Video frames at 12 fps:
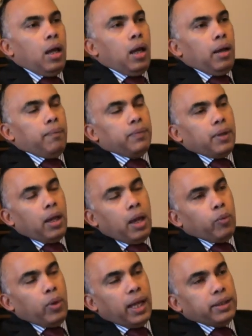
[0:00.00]

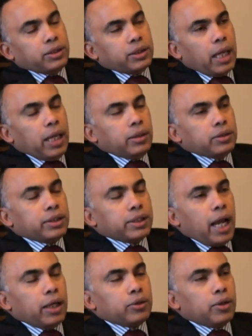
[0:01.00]
At the
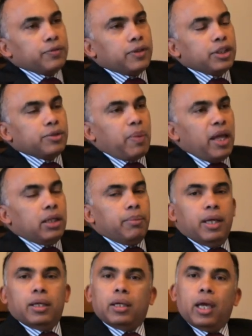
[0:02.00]
start of this
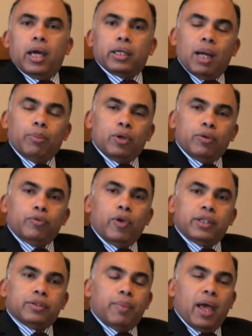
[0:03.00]
pandemic, a couple of
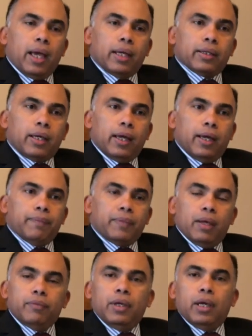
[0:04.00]
weeks back,
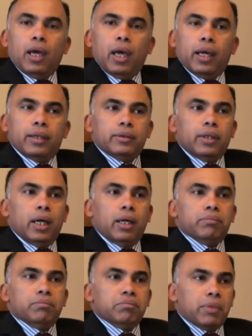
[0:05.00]
we had
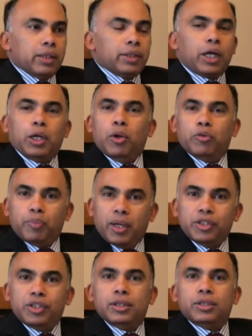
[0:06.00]
a trickle of
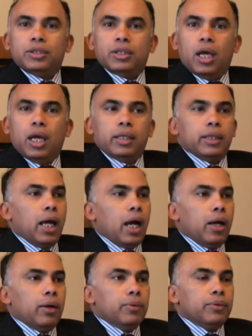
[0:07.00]
patients.
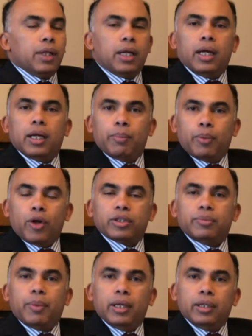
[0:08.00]
Now there are
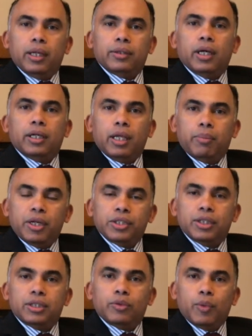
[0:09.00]
approximately 30
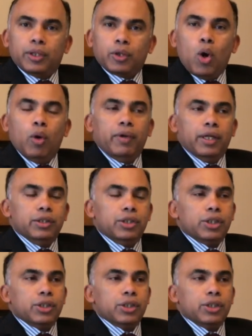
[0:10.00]
patients with COVID